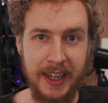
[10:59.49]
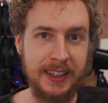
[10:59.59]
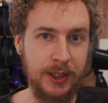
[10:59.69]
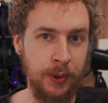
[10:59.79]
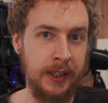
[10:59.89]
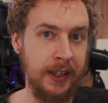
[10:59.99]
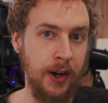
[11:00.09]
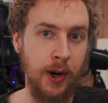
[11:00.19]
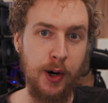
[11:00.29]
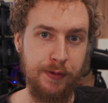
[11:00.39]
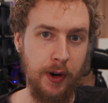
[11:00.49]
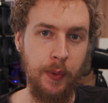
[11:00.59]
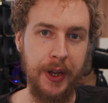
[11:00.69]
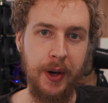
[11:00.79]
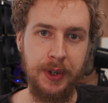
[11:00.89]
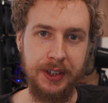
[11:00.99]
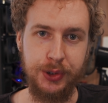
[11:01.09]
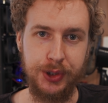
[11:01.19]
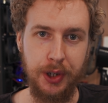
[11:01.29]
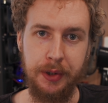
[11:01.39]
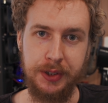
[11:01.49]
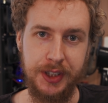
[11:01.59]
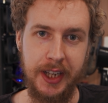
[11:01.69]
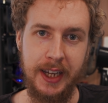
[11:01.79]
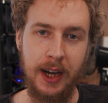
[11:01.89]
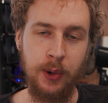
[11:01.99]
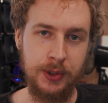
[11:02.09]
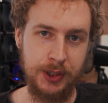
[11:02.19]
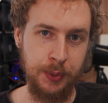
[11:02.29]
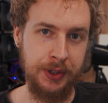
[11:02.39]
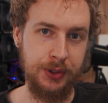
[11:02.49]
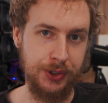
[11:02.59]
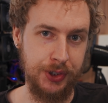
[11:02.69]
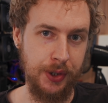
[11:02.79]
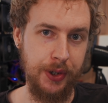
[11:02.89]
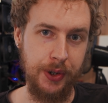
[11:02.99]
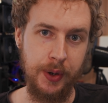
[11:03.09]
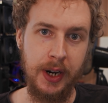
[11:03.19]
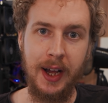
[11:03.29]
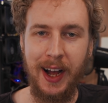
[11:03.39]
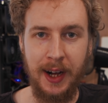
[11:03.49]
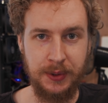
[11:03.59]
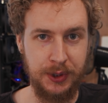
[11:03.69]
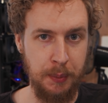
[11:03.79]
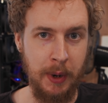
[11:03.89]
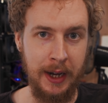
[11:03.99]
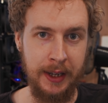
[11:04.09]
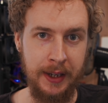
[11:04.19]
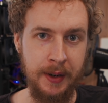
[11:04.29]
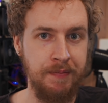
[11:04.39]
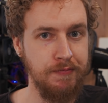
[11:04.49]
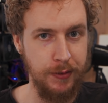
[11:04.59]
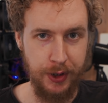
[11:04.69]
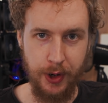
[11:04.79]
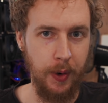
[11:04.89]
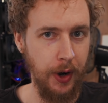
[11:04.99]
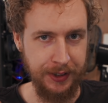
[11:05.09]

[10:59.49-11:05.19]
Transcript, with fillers: that is only half of what I wanted to show you today. I also wanted to show you how to mine, you know,